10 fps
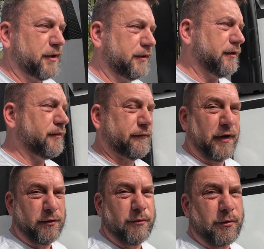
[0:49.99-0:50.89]
but there are
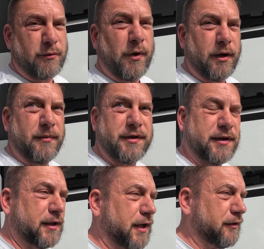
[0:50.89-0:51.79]
federal
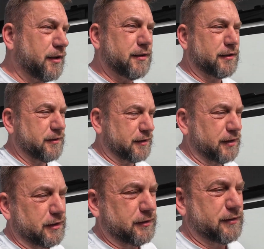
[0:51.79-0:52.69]
requirements that counties and
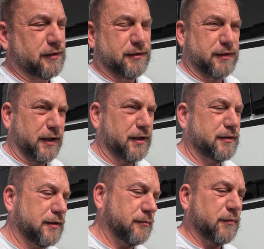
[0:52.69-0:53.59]
cities and
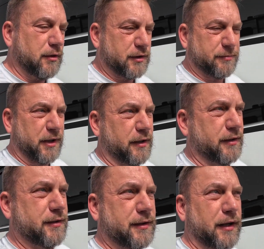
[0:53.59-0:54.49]
states and
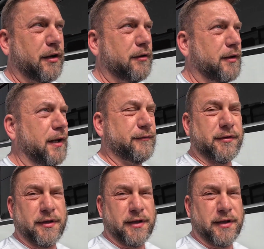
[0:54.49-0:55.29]
municipalities, they all have to